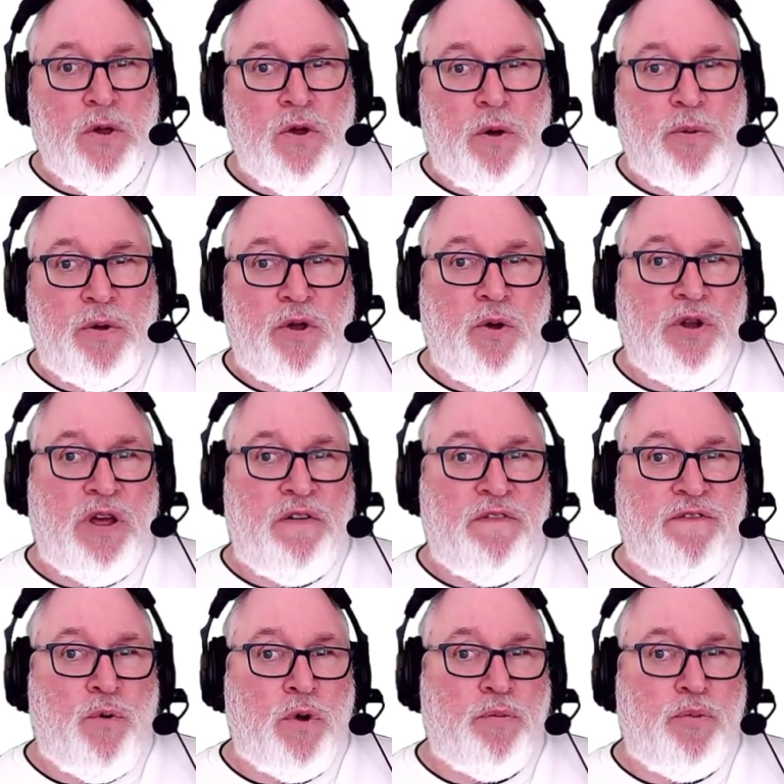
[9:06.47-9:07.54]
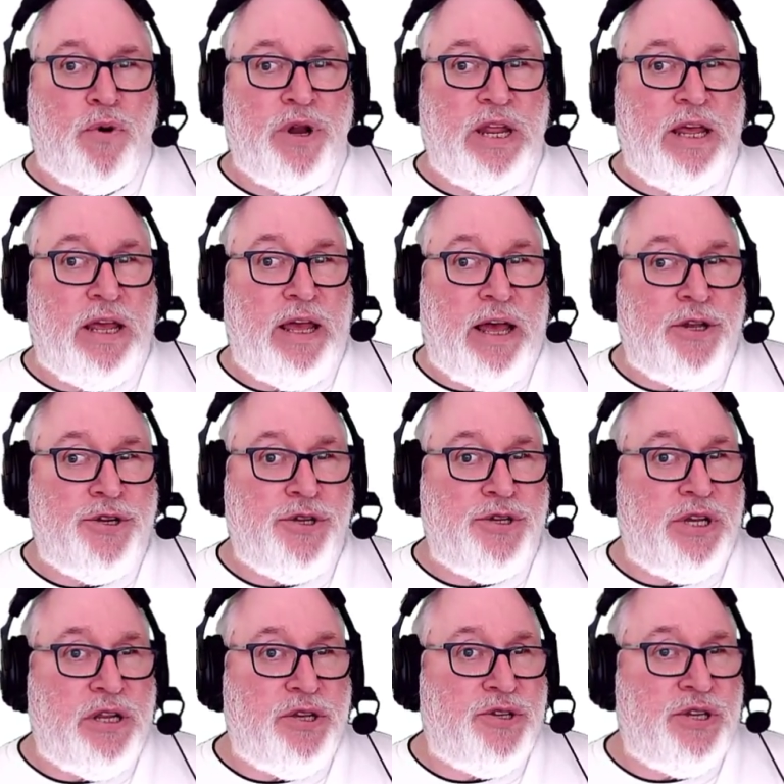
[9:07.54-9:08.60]
Or we could have 4.8 inches
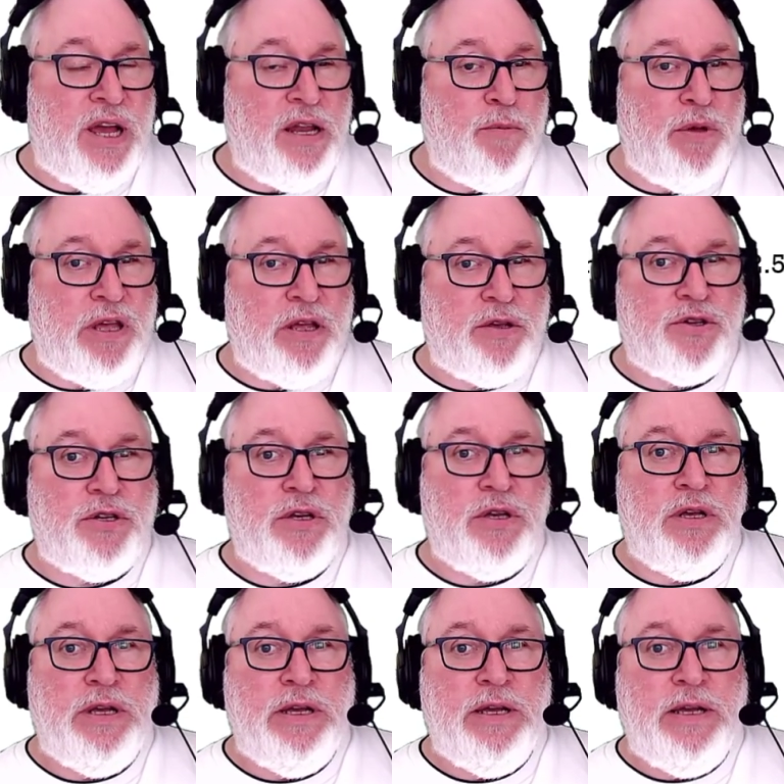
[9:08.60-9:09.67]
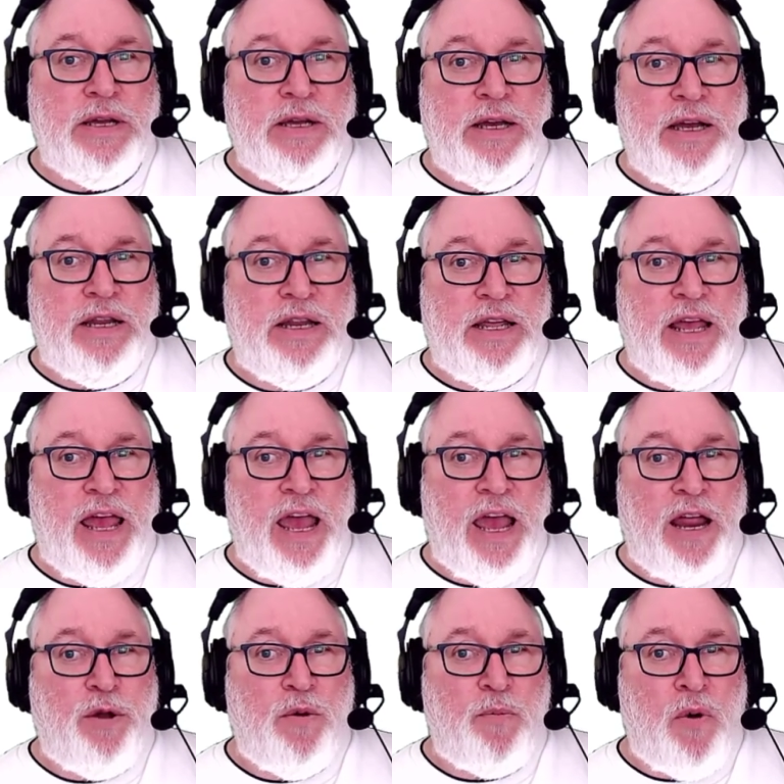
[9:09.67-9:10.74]
into centimetres. And
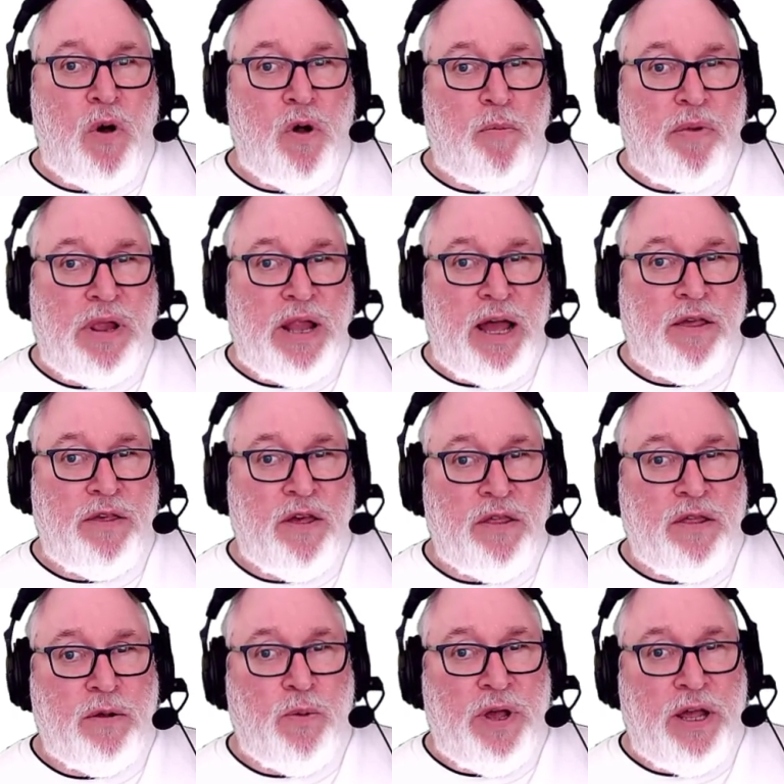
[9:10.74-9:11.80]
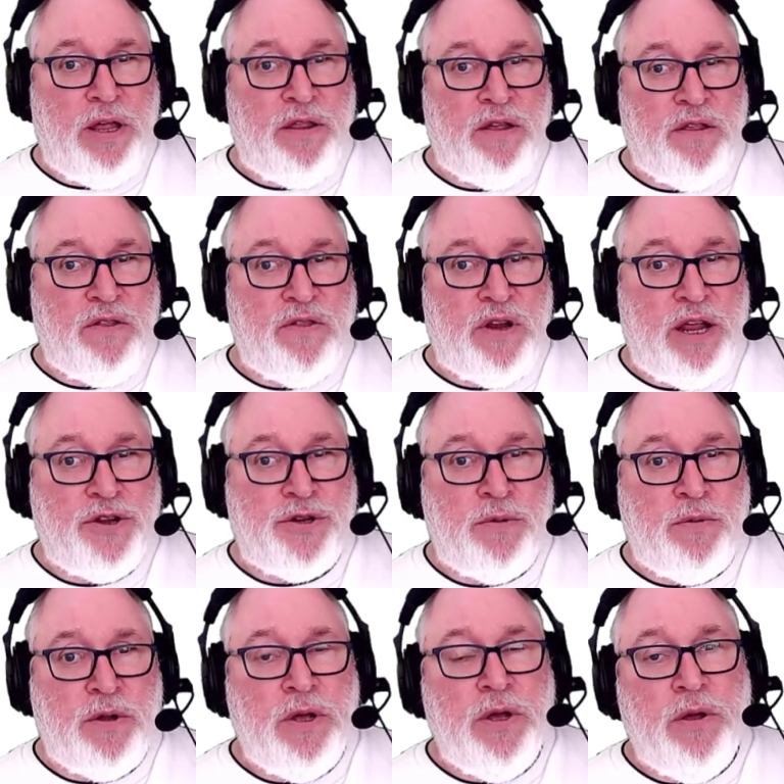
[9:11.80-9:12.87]
again, we multiply the other way, the other
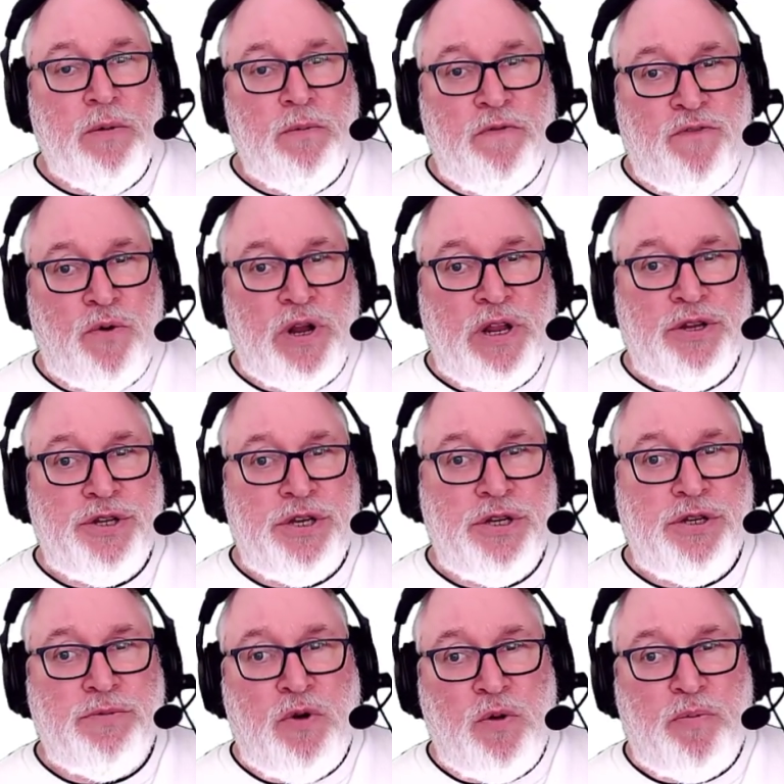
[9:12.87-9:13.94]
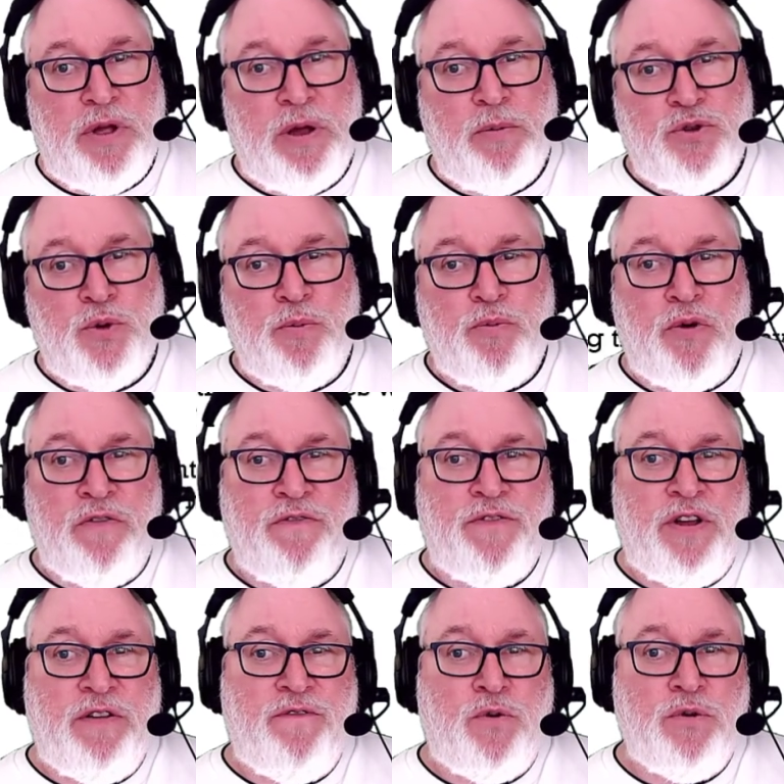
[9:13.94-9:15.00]
direction. 4 inches multiplied with
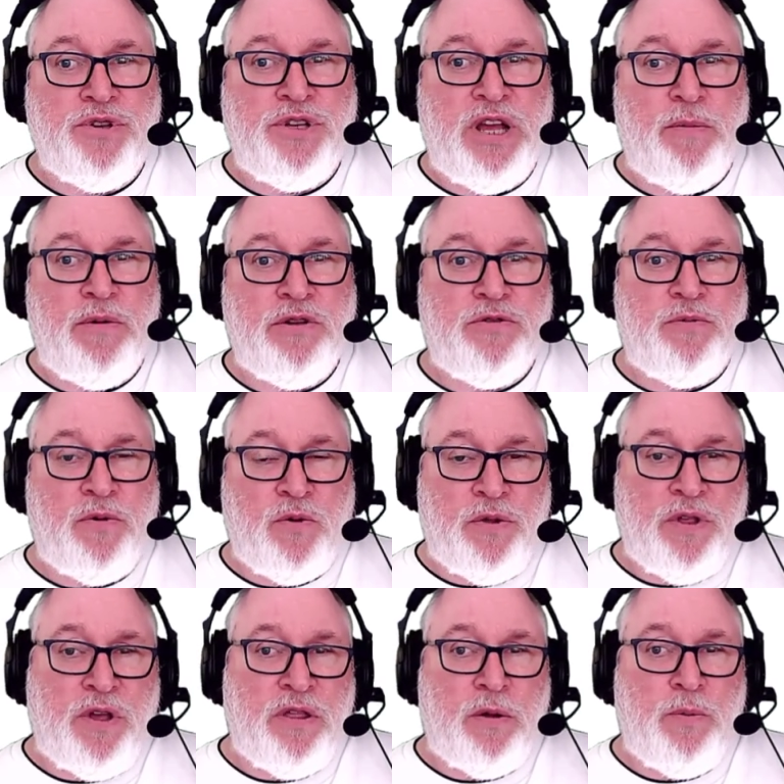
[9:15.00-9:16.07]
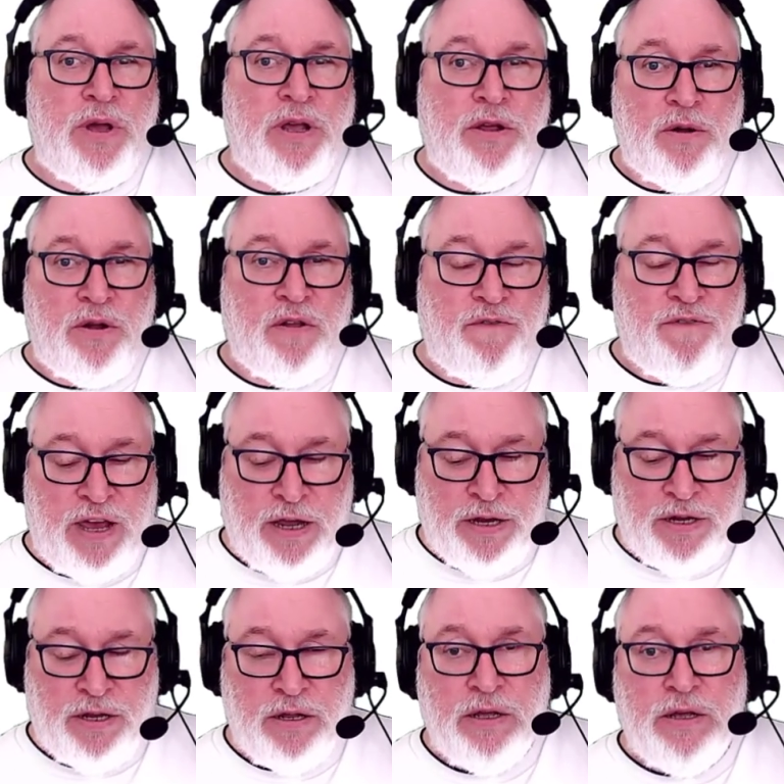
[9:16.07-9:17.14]
2.54 centimetres, we go the other way, you divide.